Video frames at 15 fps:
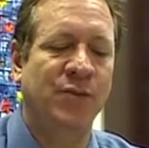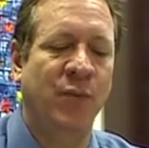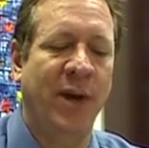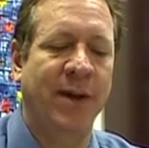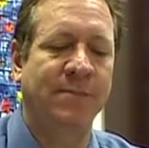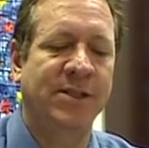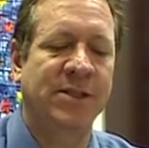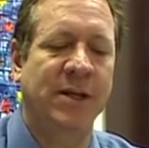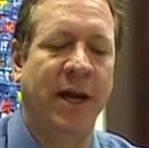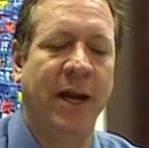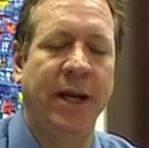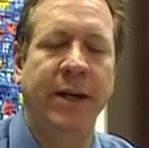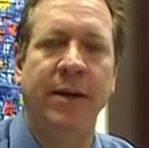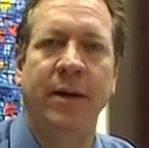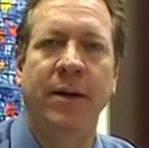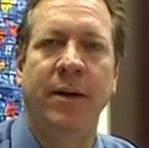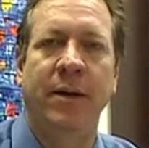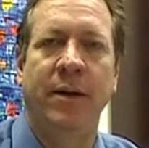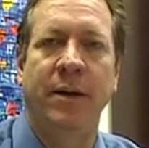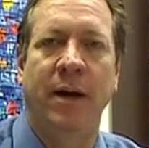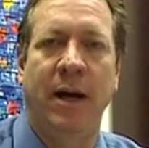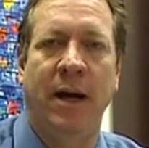website
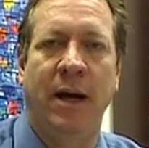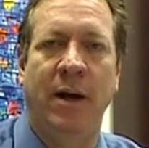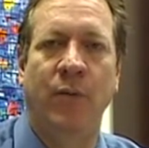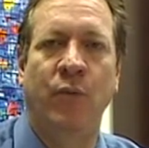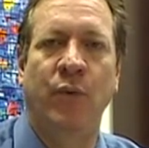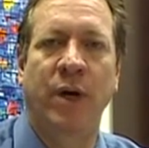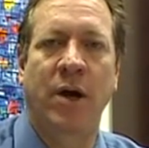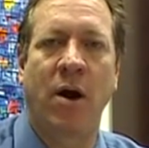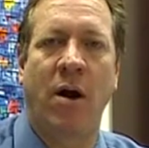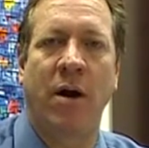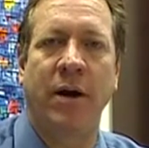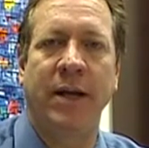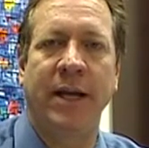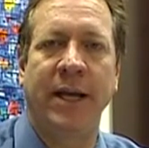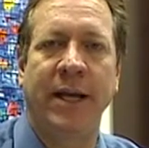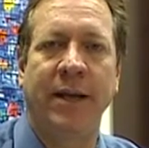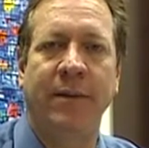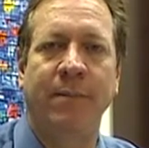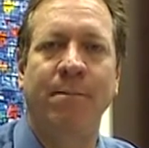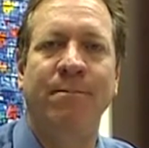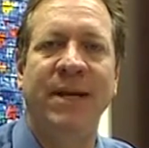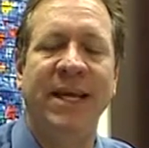
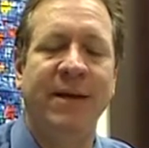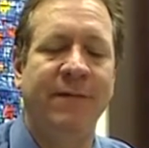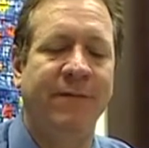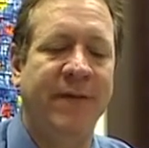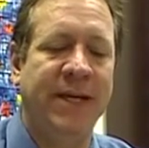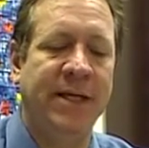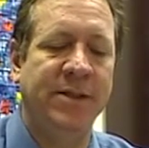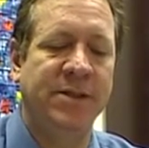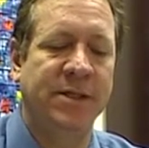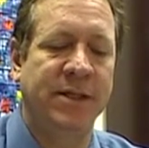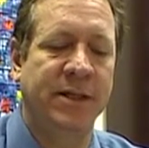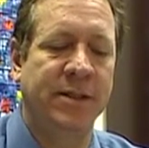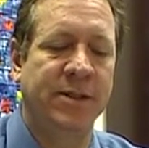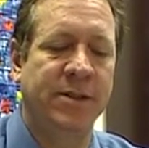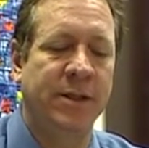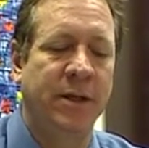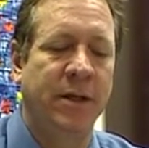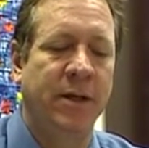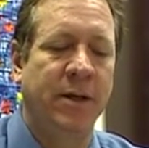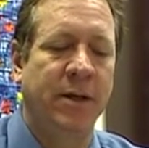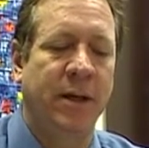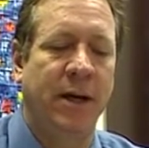regarding B visas,
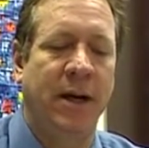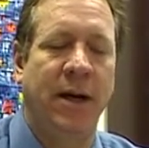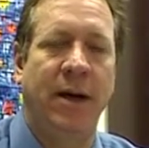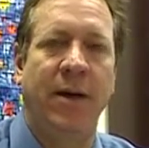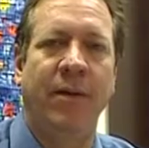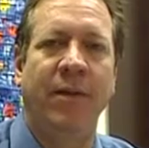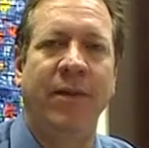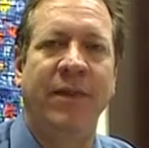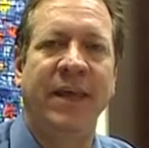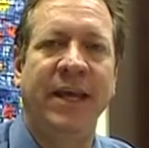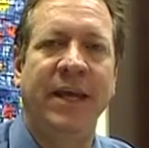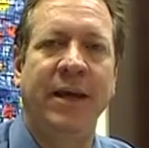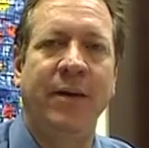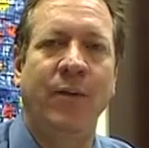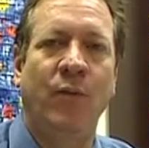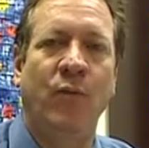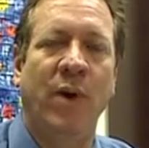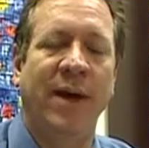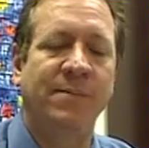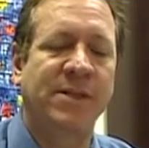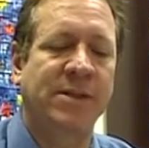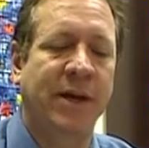the
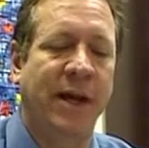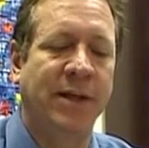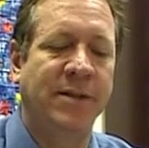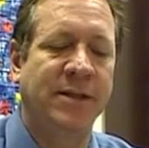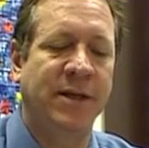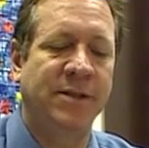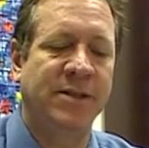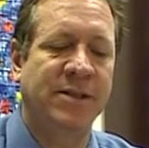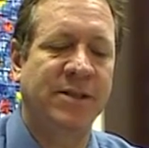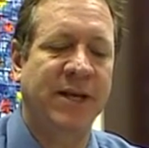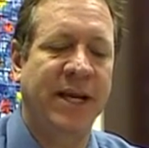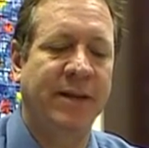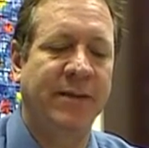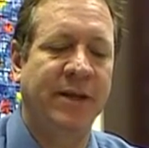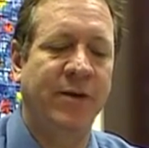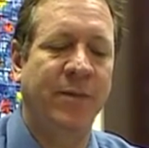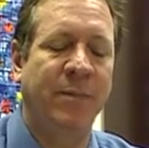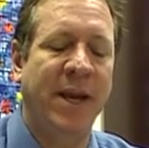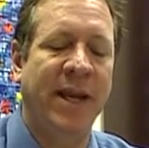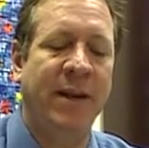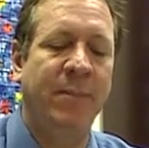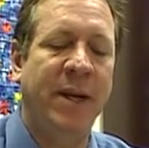website does state that you
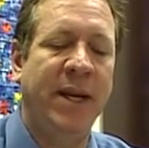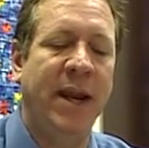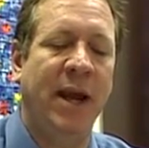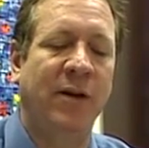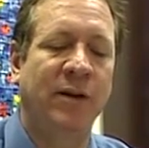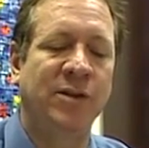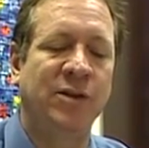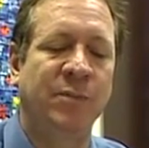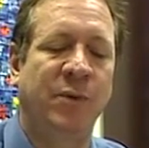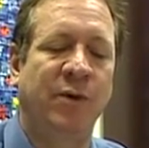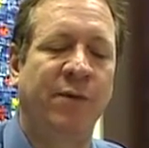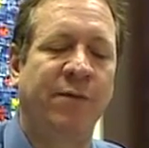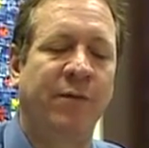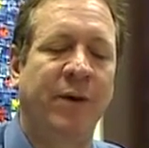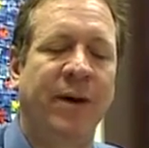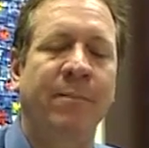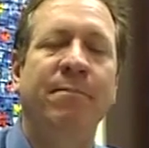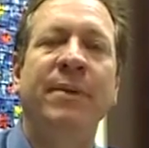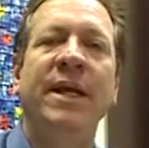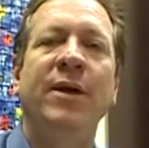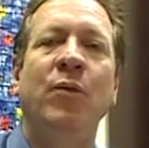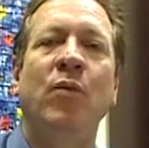may be eligible for a
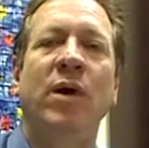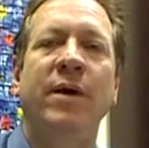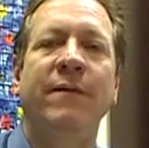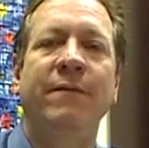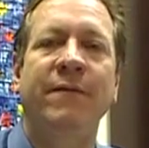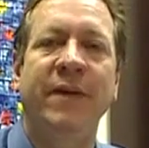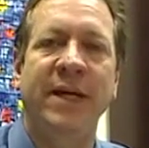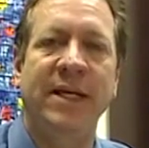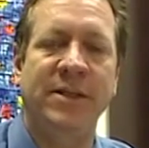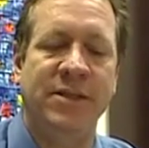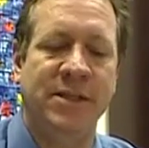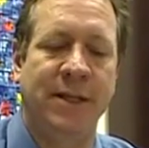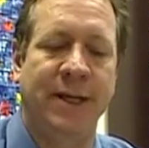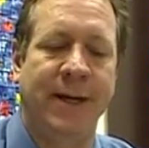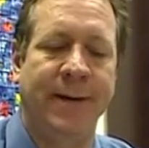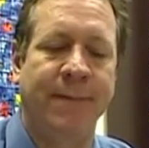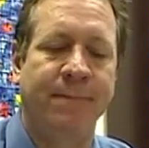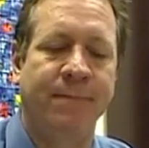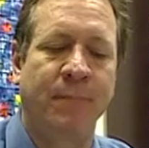B1 visa